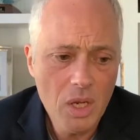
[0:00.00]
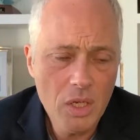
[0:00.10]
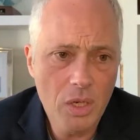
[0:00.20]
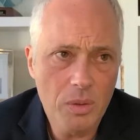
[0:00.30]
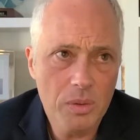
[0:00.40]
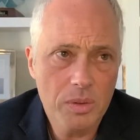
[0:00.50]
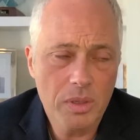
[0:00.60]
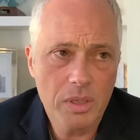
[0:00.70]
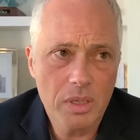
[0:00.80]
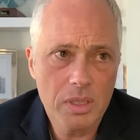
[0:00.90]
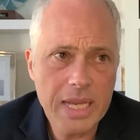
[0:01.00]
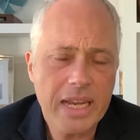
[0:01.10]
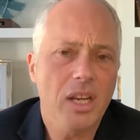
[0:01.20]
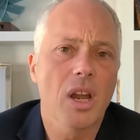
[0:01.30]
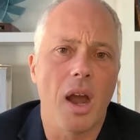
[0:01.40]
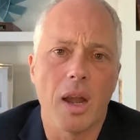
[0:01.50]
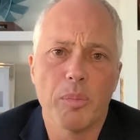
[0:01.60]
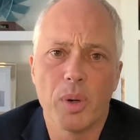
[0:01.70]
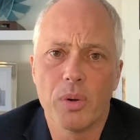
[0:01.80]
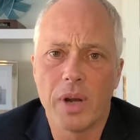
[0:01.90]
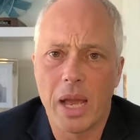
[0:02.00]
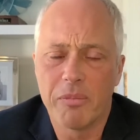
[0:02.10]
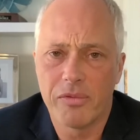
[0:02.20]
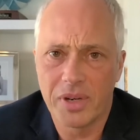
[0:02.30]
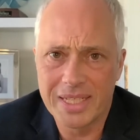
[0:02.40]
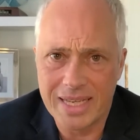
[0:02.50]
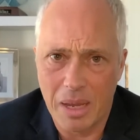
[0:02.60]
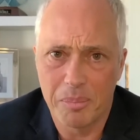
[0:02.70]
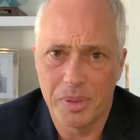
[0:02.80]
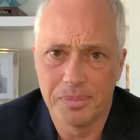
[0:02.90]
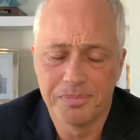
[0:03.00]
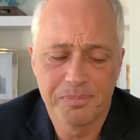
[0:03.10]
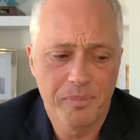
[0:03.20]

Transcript: You know, take a car program, for example.